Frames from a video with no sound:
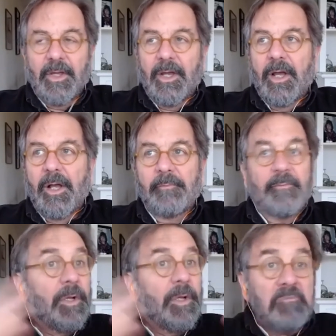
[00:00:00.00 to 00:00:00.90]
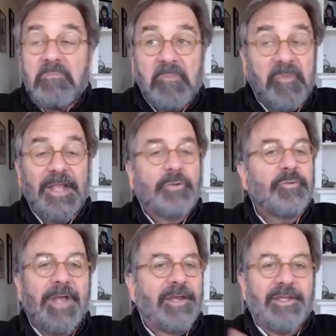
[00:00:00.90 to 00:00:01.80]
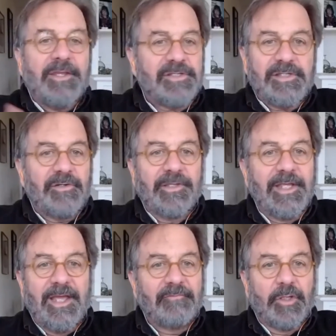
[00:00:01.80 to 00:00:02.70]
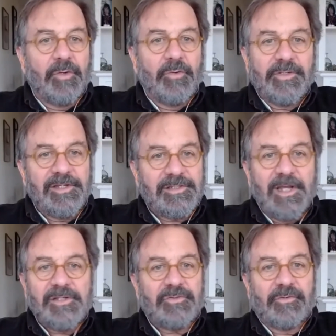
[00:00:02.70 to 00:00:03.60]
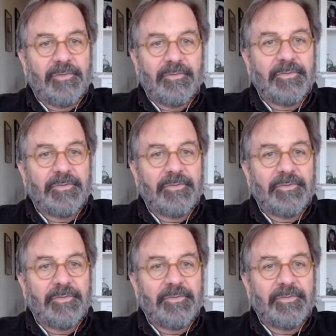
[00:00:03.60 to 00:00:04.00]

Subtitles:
Um, they do not necessarily have lower testosterone.